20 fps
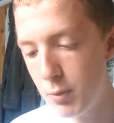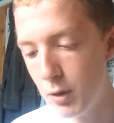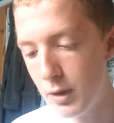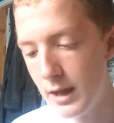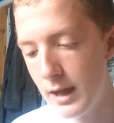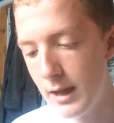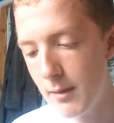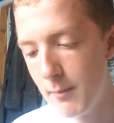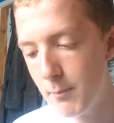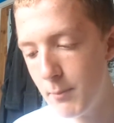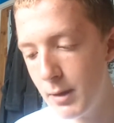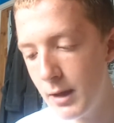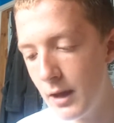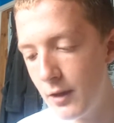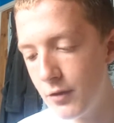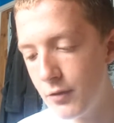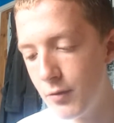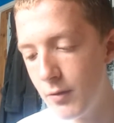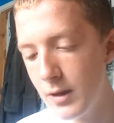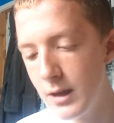but
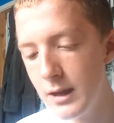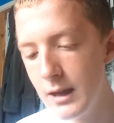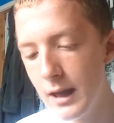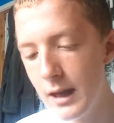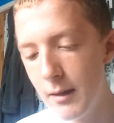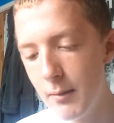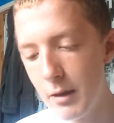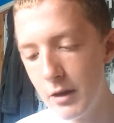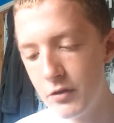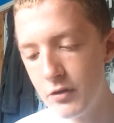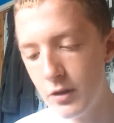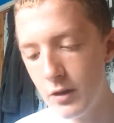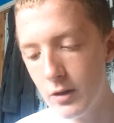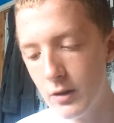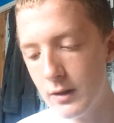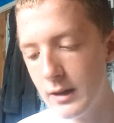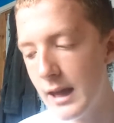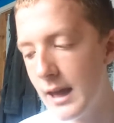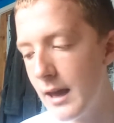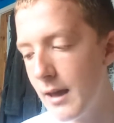PS3 are
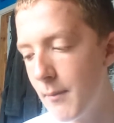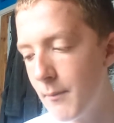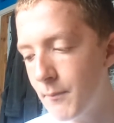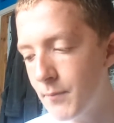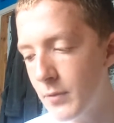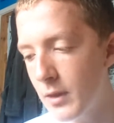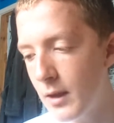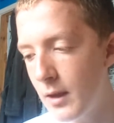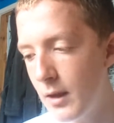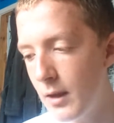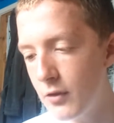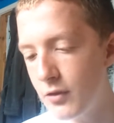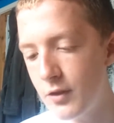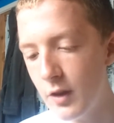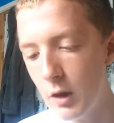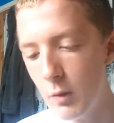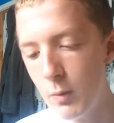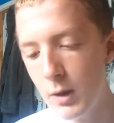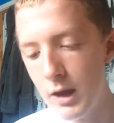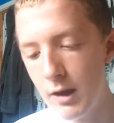
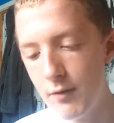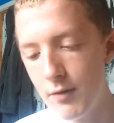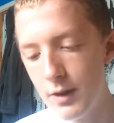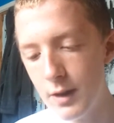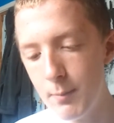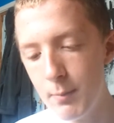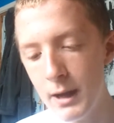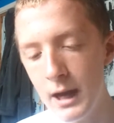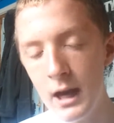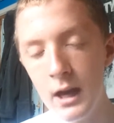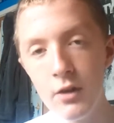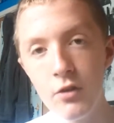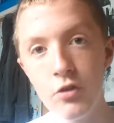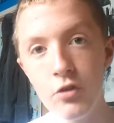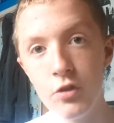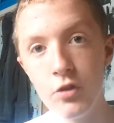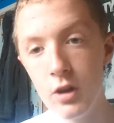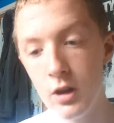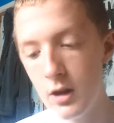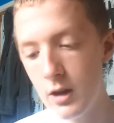still waiting for the
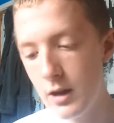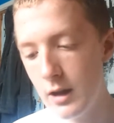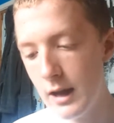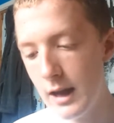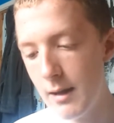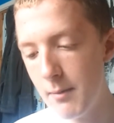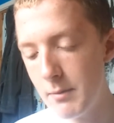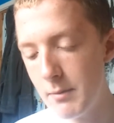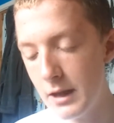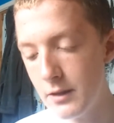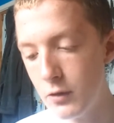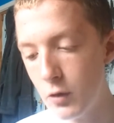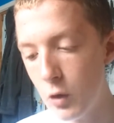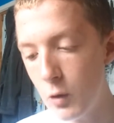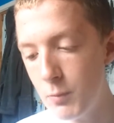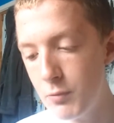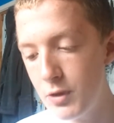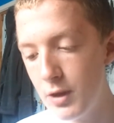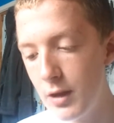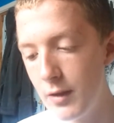patch, like the
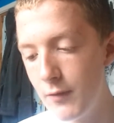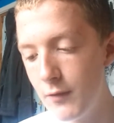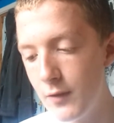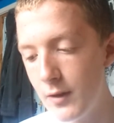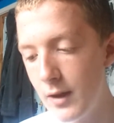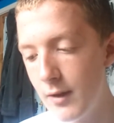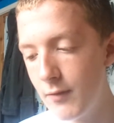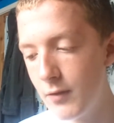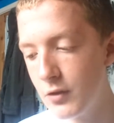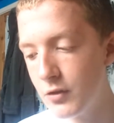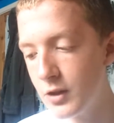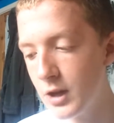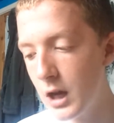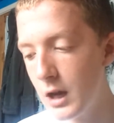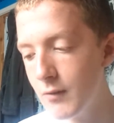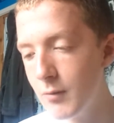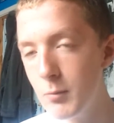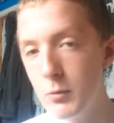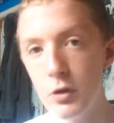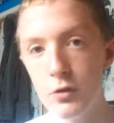update for
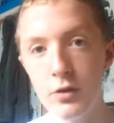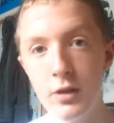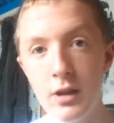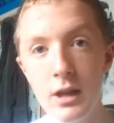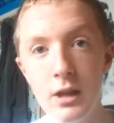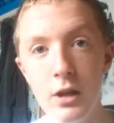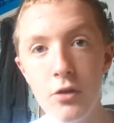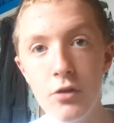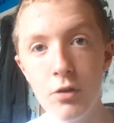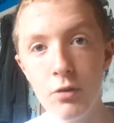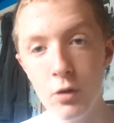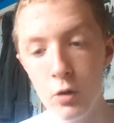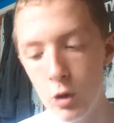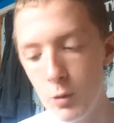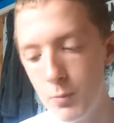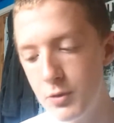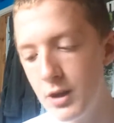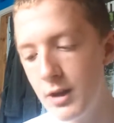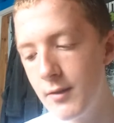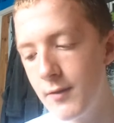Skyrim, because they need to do the
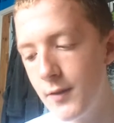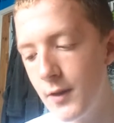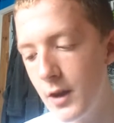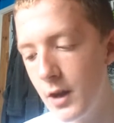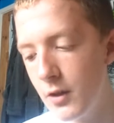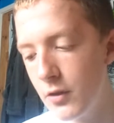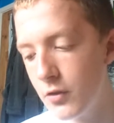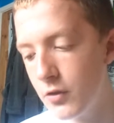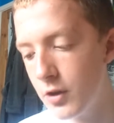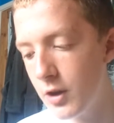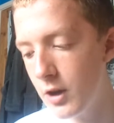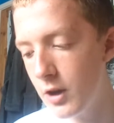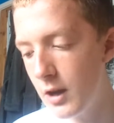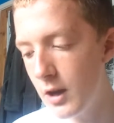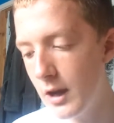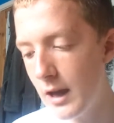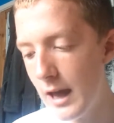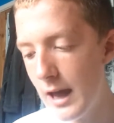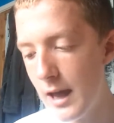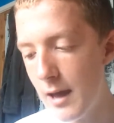update first,
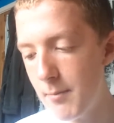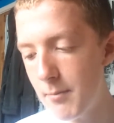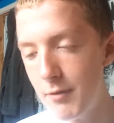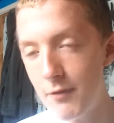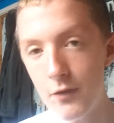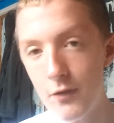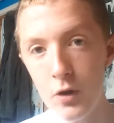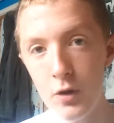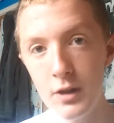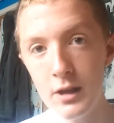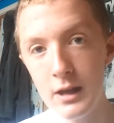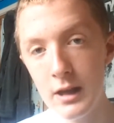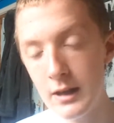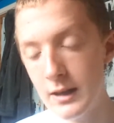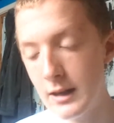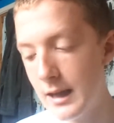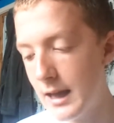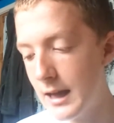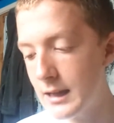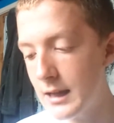before they
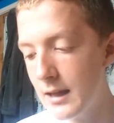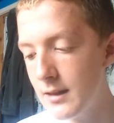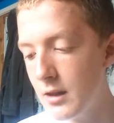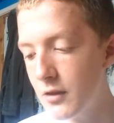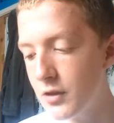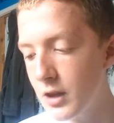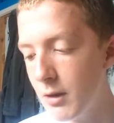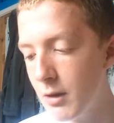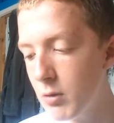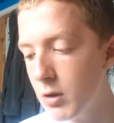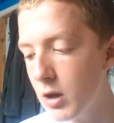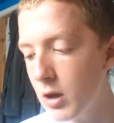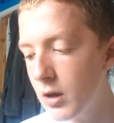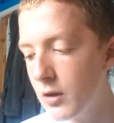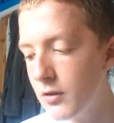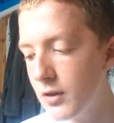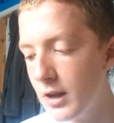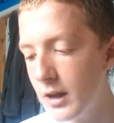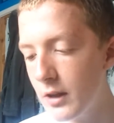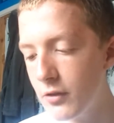can get the
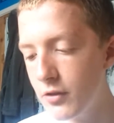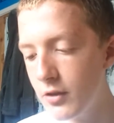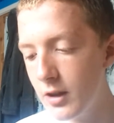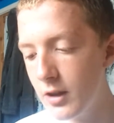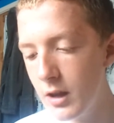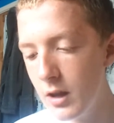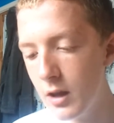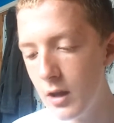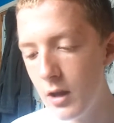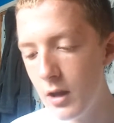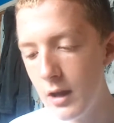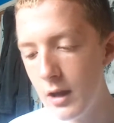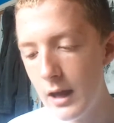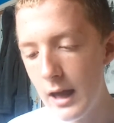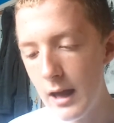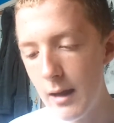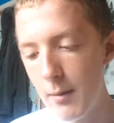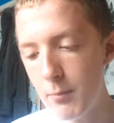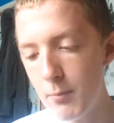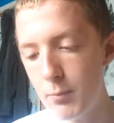Downguard DLC.
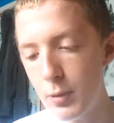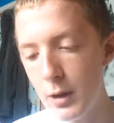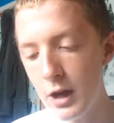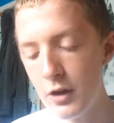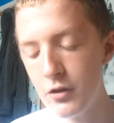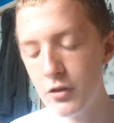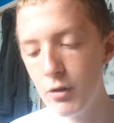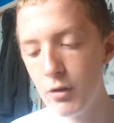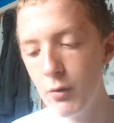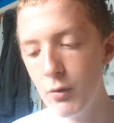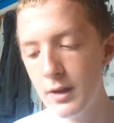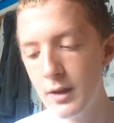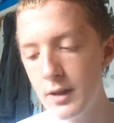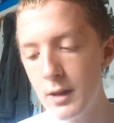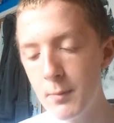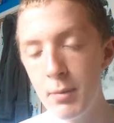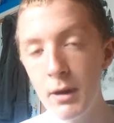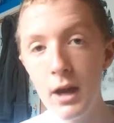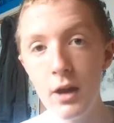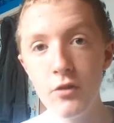But I do know
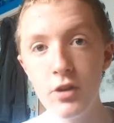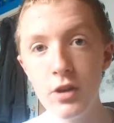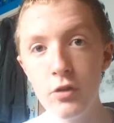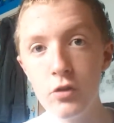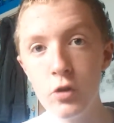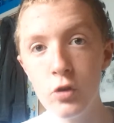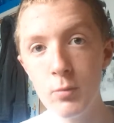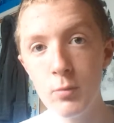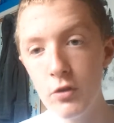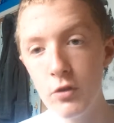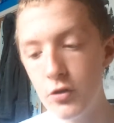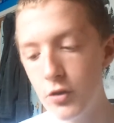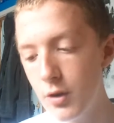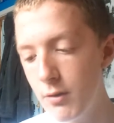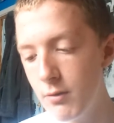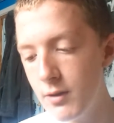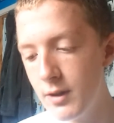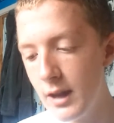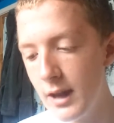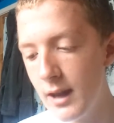that the patch is coming
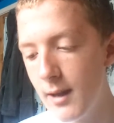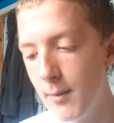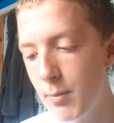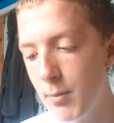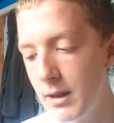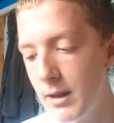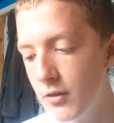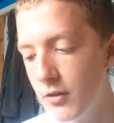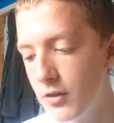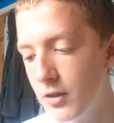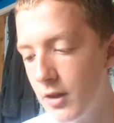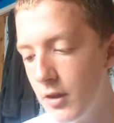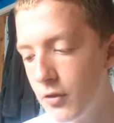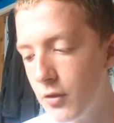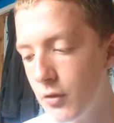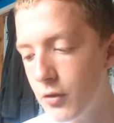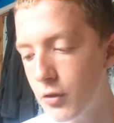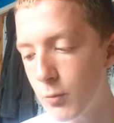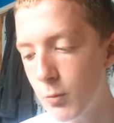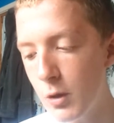soon to
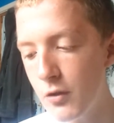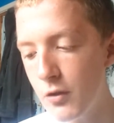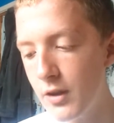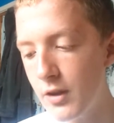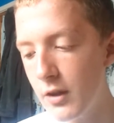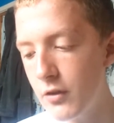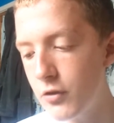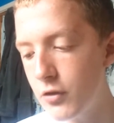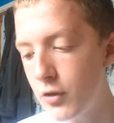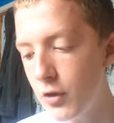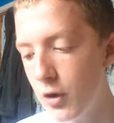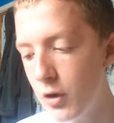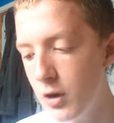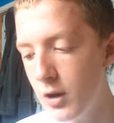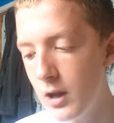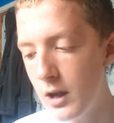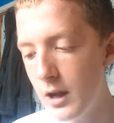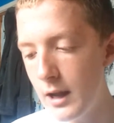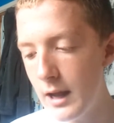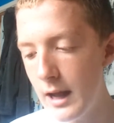PlayStation, so once that's
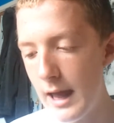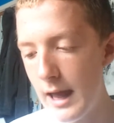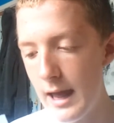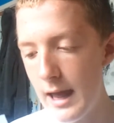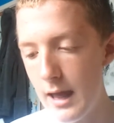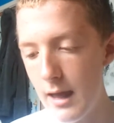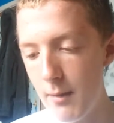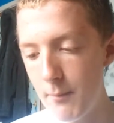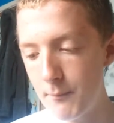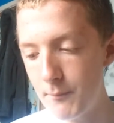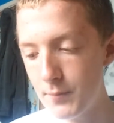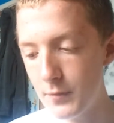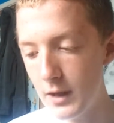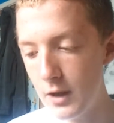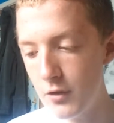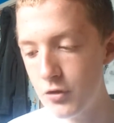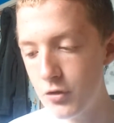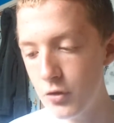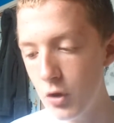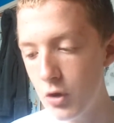done,
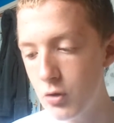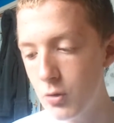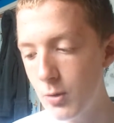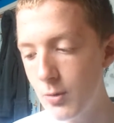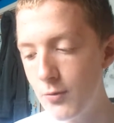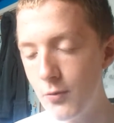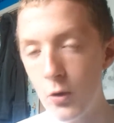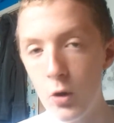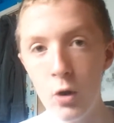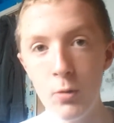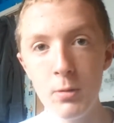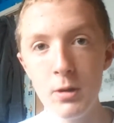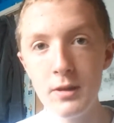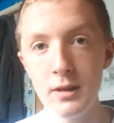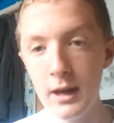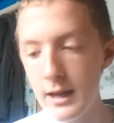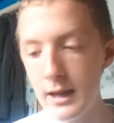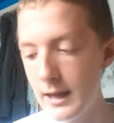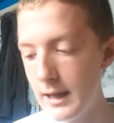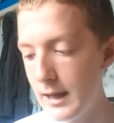it should go
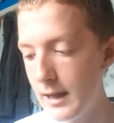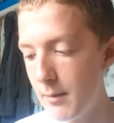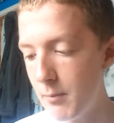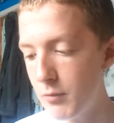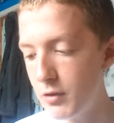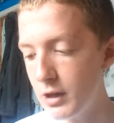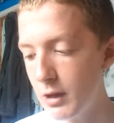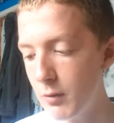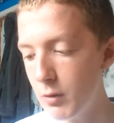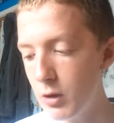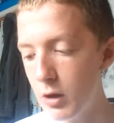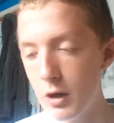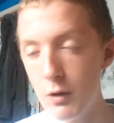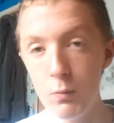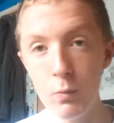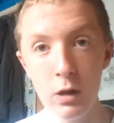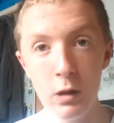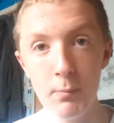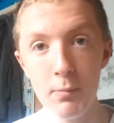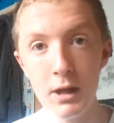forward that
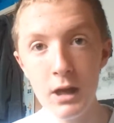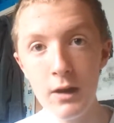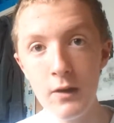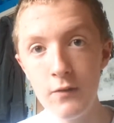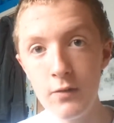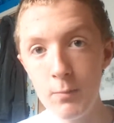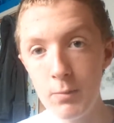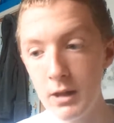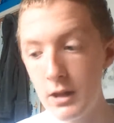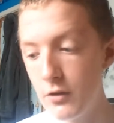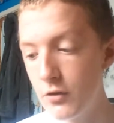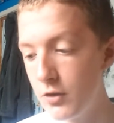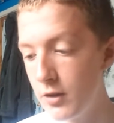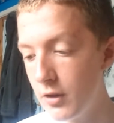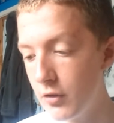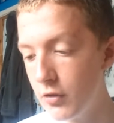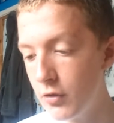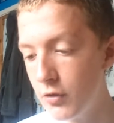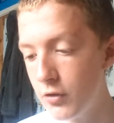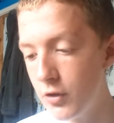Downguard will be out for
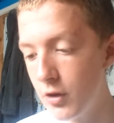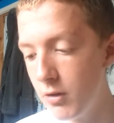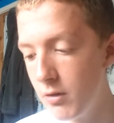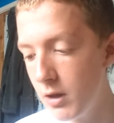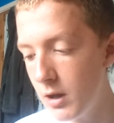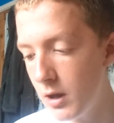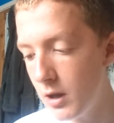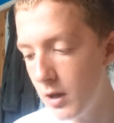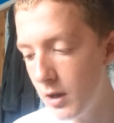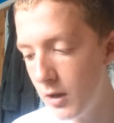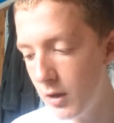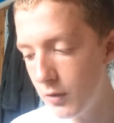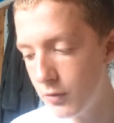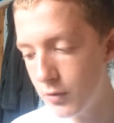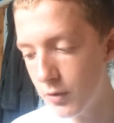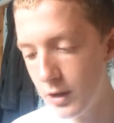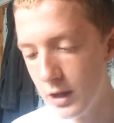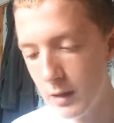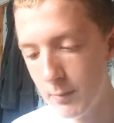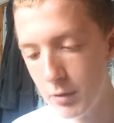PlayStation soon,
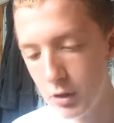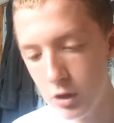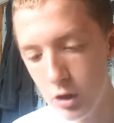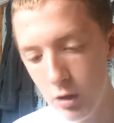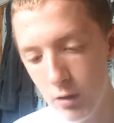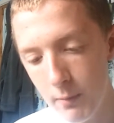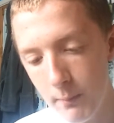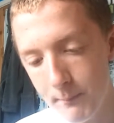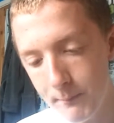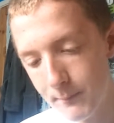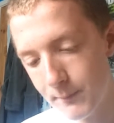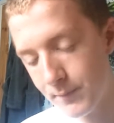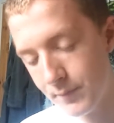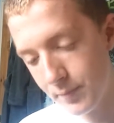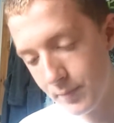so that'll be cool.